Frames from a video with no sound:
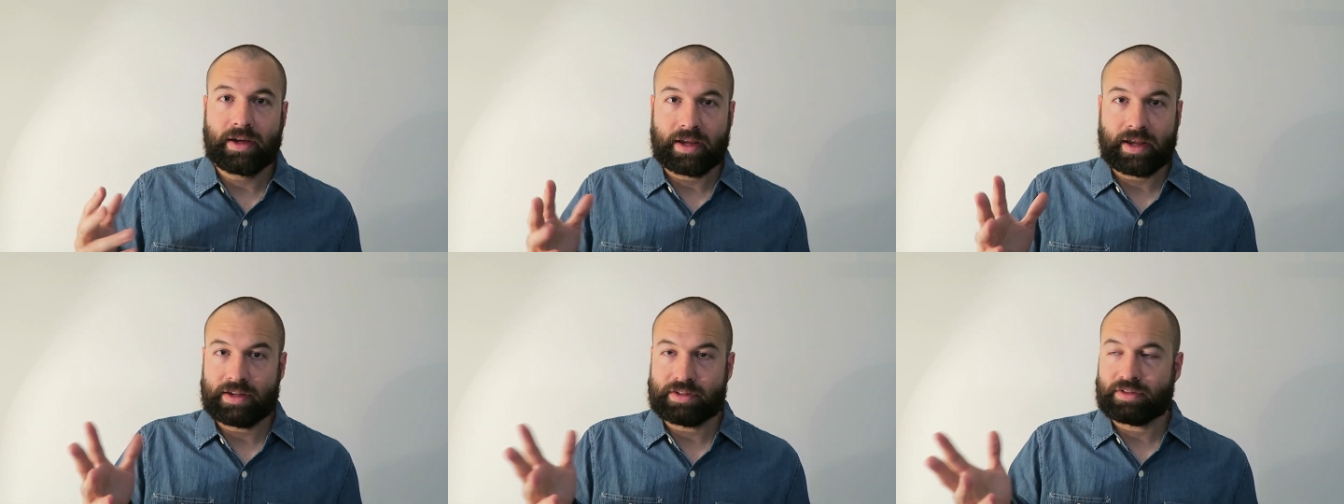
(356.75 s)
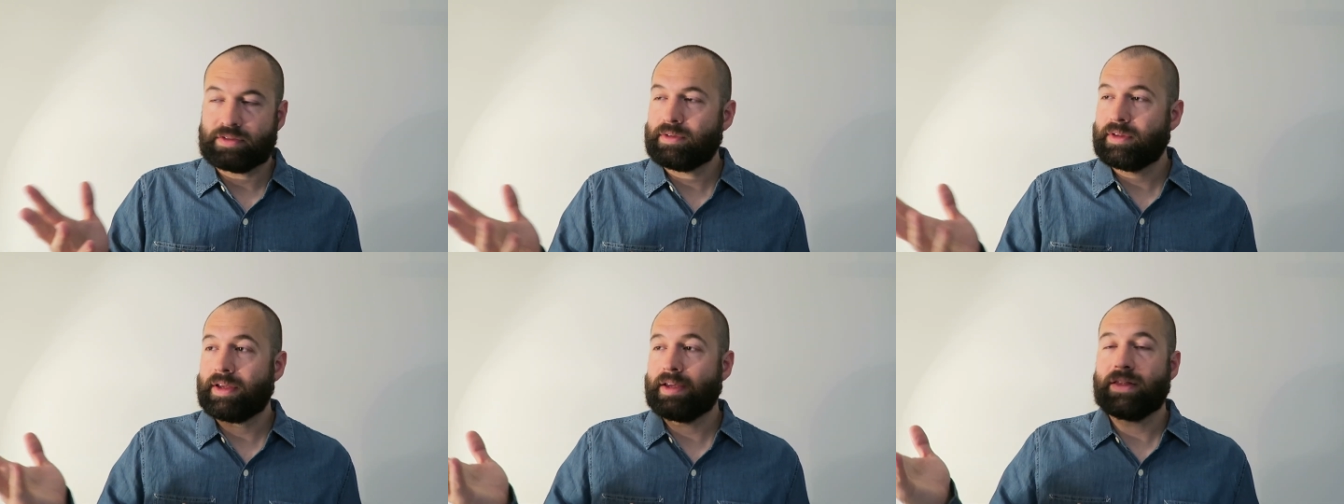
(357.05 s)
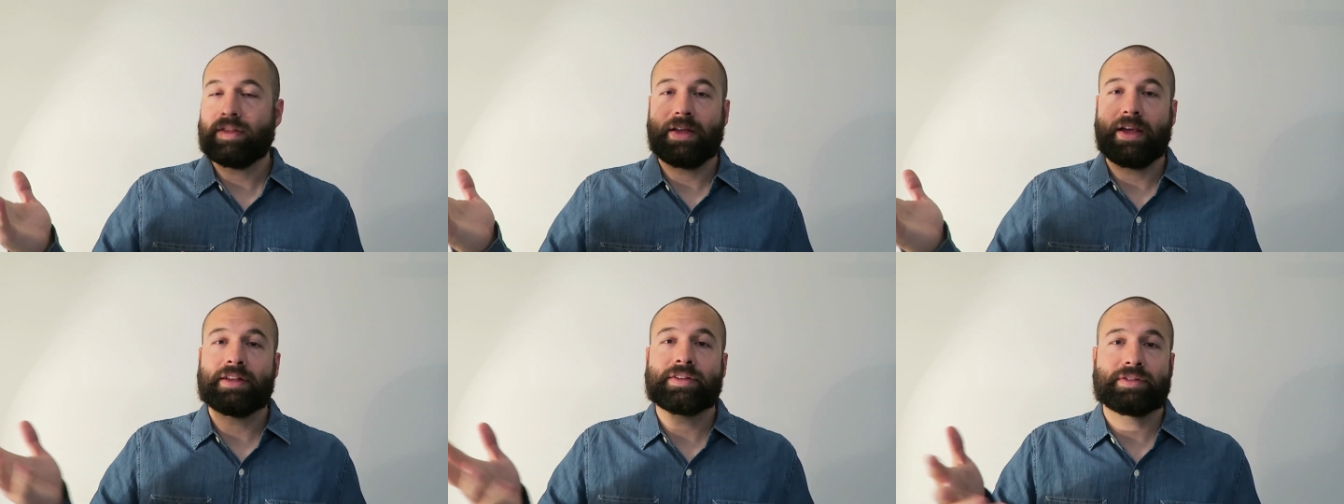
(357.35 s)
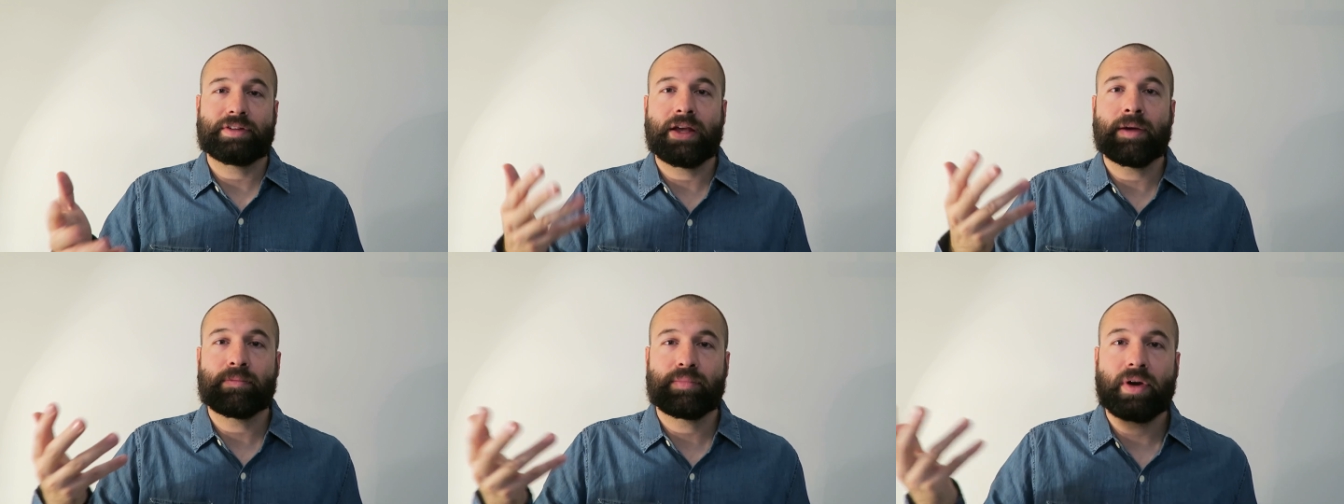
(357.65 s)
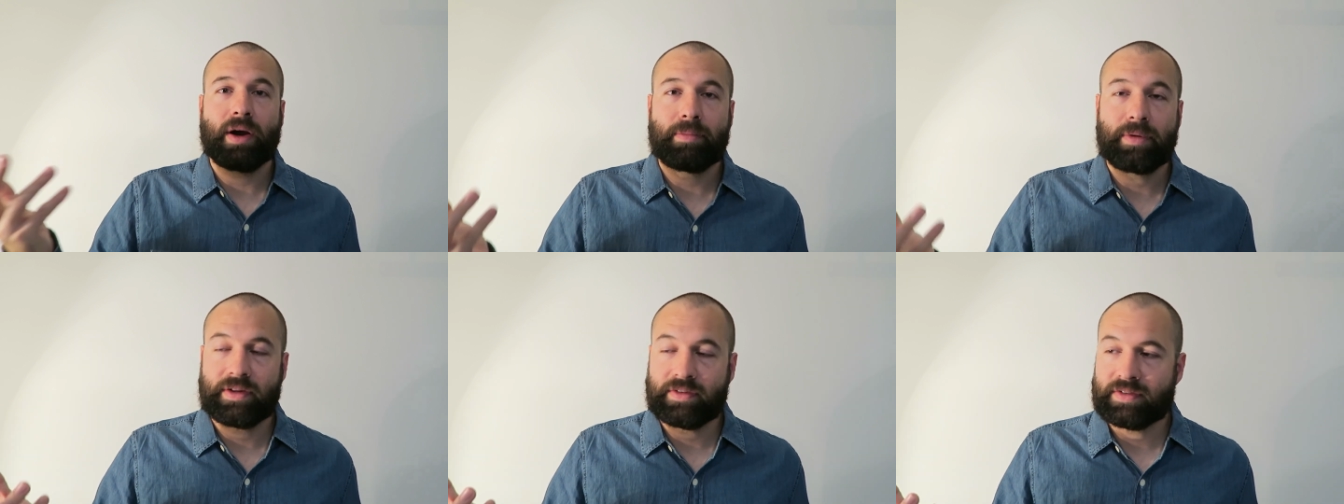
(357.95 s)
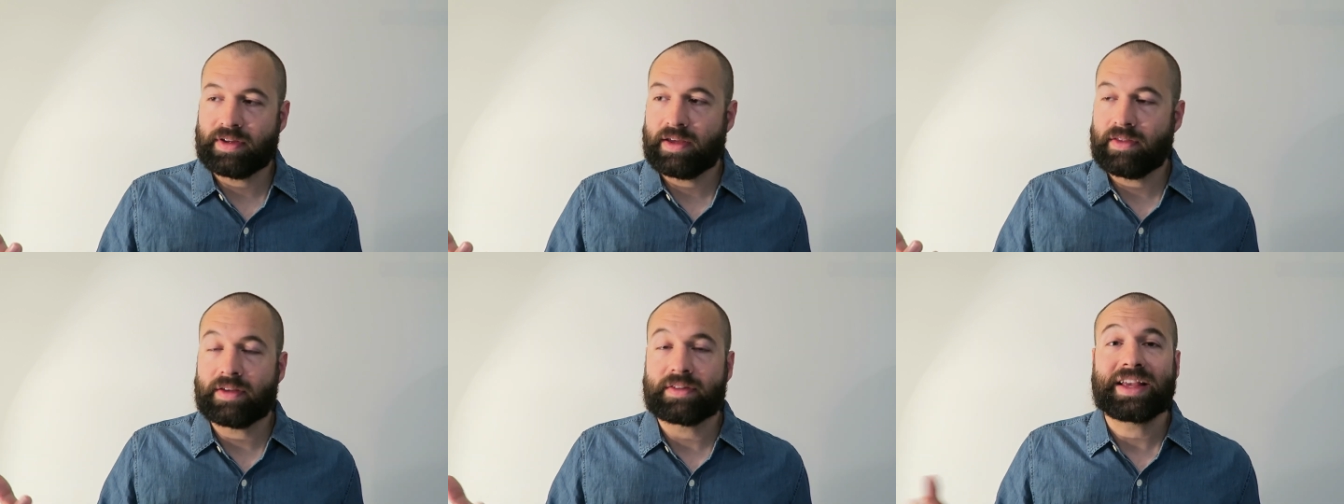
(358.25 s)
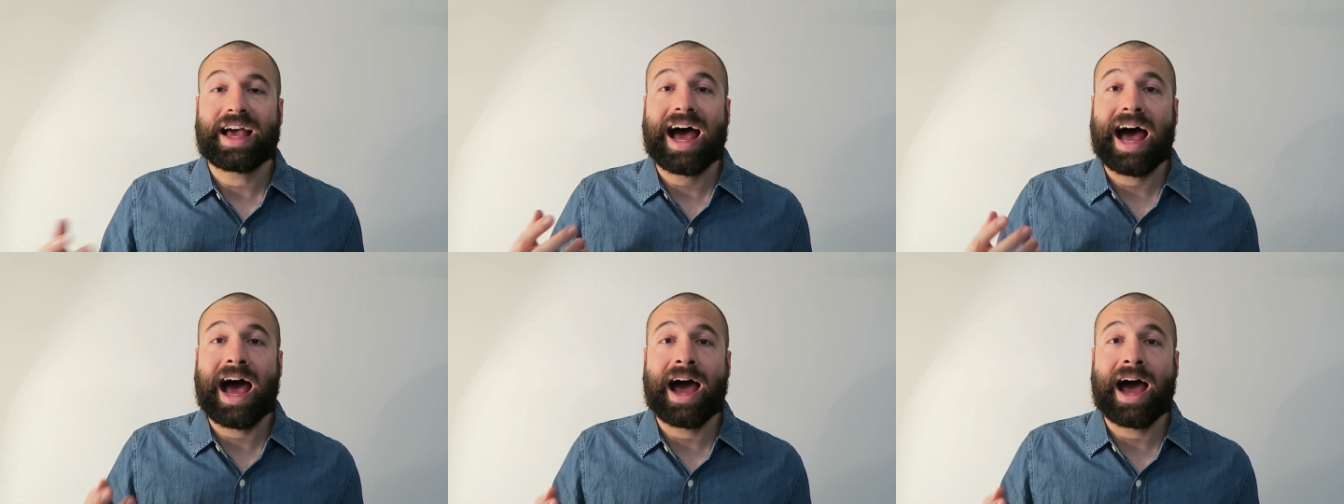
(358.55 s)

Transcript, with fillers: I guess it's improper to say this.